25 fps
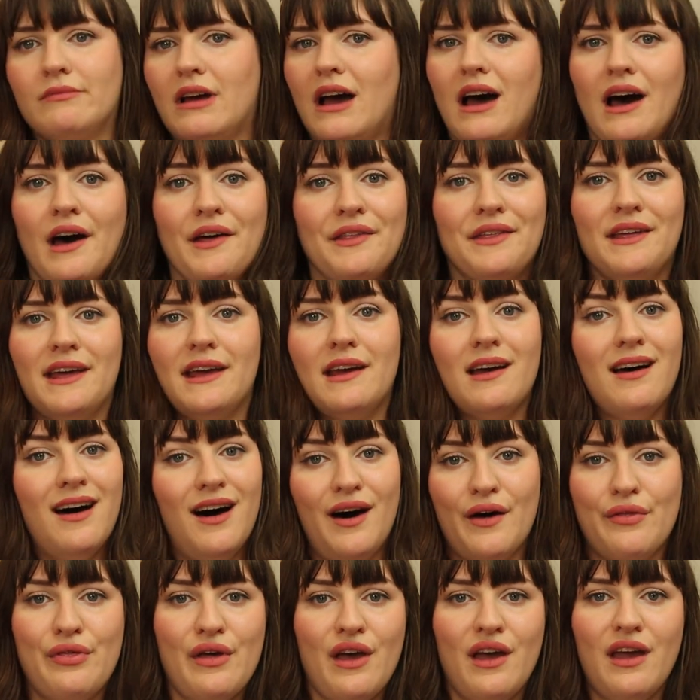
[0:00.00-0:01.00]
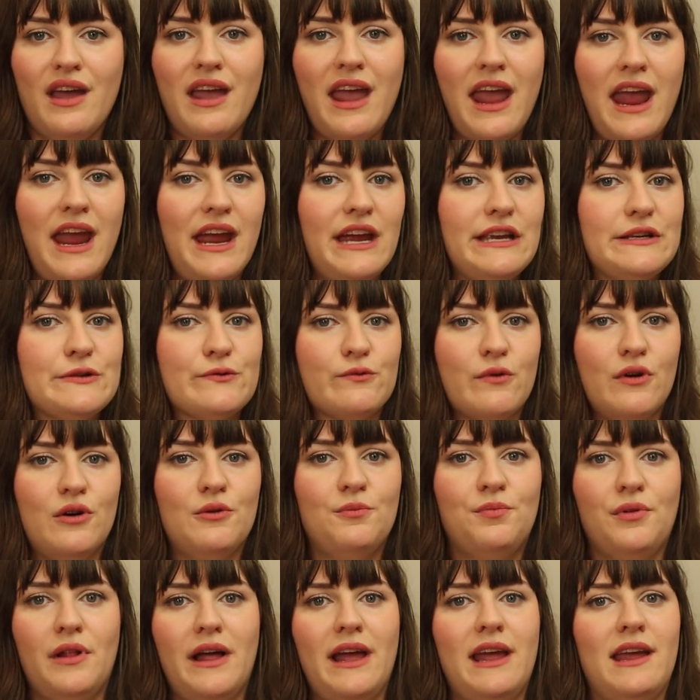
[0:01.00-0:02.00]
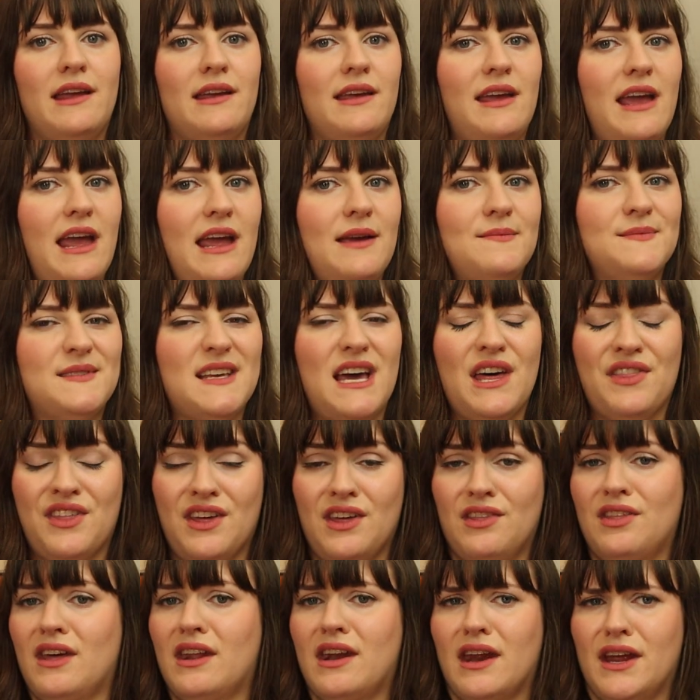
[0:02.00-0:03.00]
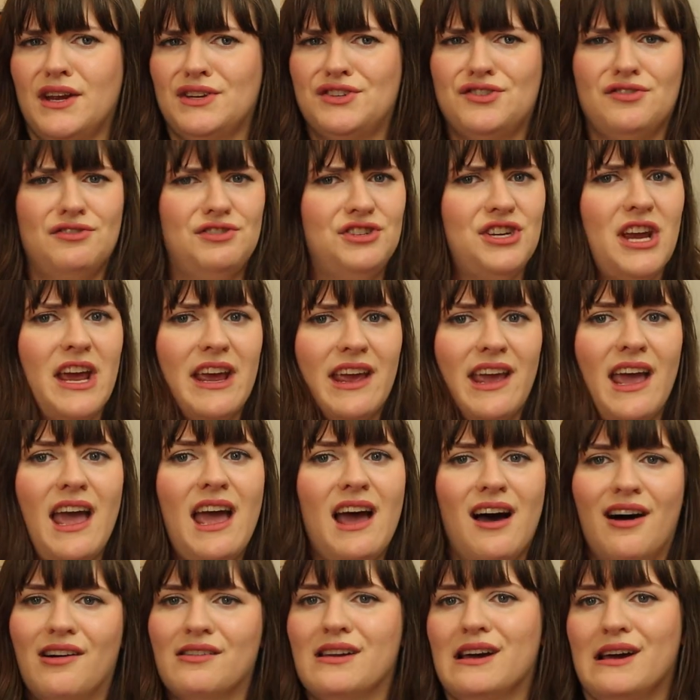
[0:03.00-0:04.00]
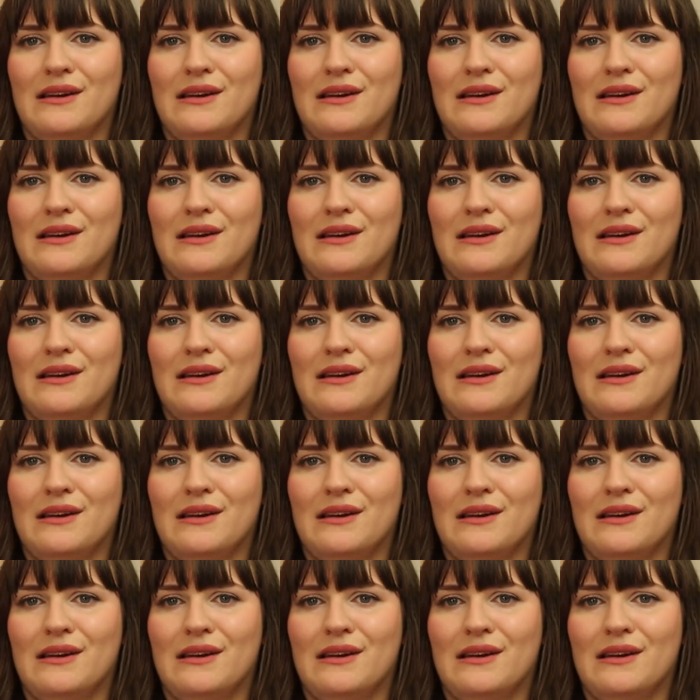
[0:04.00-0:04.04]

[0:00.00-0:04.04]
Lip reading: Are there other age role-playing games out there that I should check out?